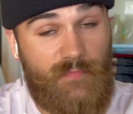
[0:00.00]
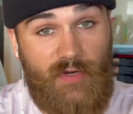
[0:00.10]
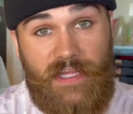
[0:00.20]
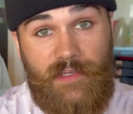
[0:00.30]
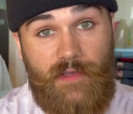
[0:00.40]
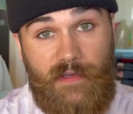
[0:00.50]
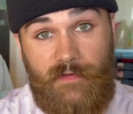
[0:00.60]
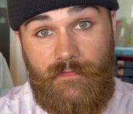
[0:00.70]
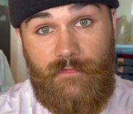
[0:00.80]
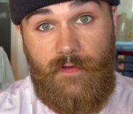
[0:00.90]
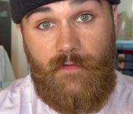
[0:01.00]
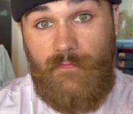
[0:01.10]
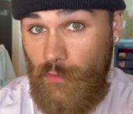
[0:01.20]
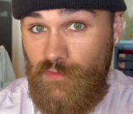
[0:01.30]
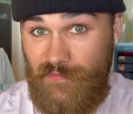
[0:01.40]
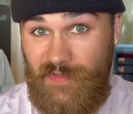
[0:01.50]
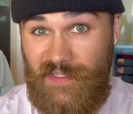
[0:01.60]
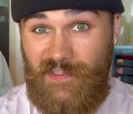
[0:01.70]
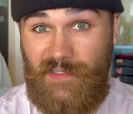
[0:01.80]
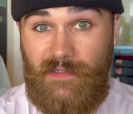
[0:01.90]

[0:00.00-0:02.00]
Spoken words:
brand of frozen pizza.